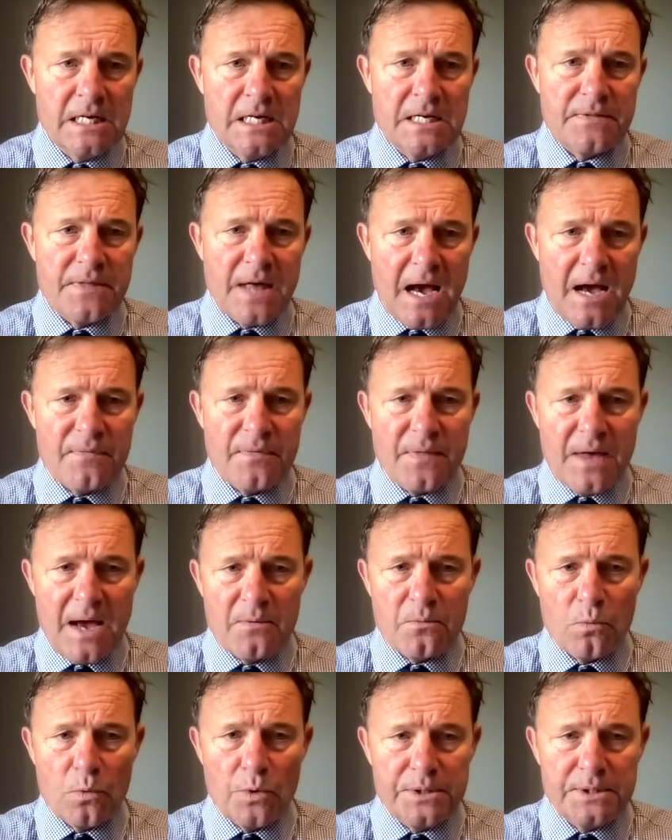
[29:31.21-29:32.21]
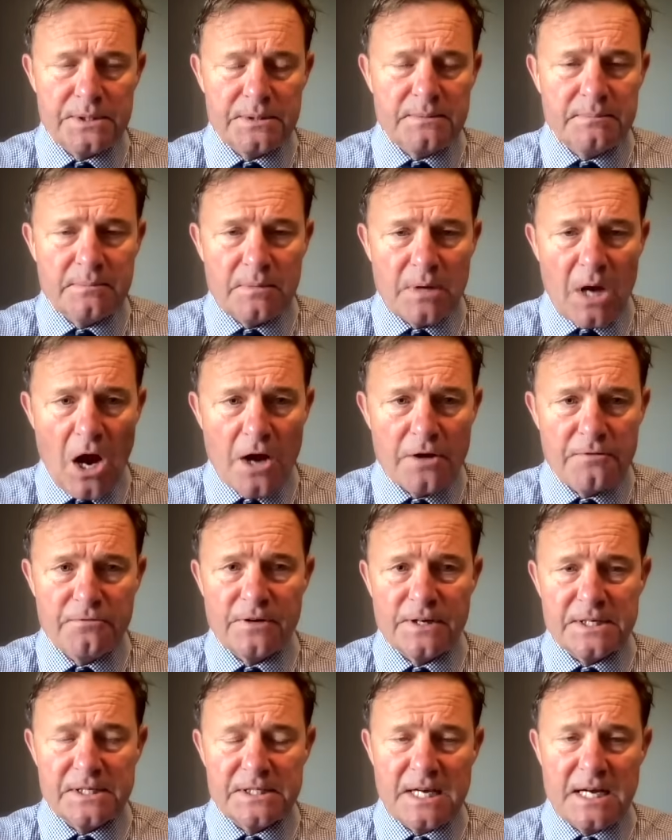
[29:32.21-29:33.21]
that would
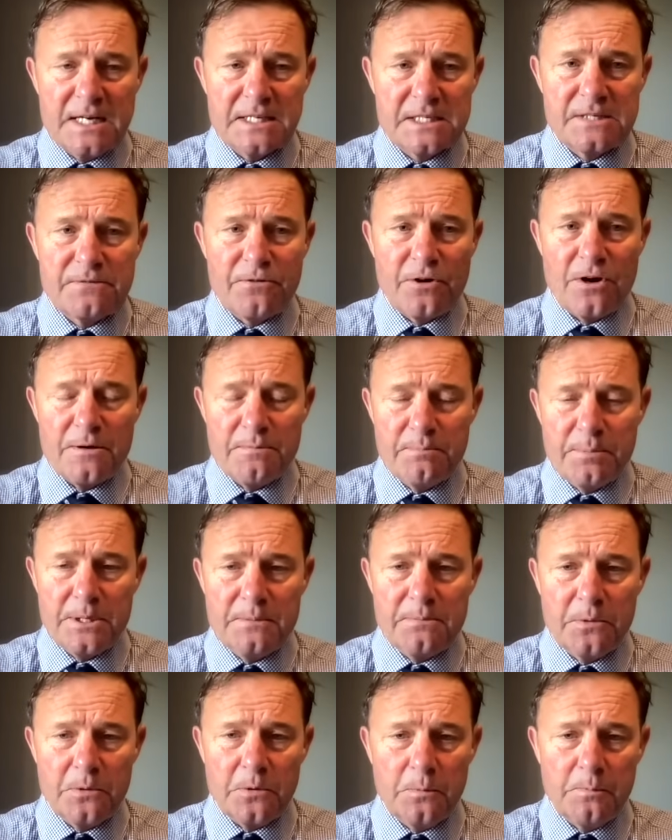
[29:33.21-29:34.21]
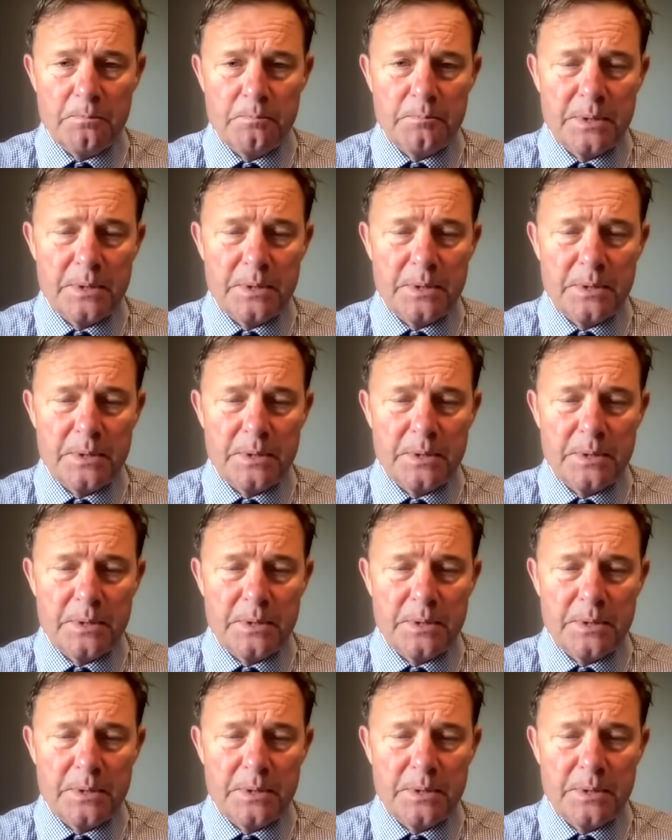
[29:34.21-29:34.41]
hopefully satisfy people.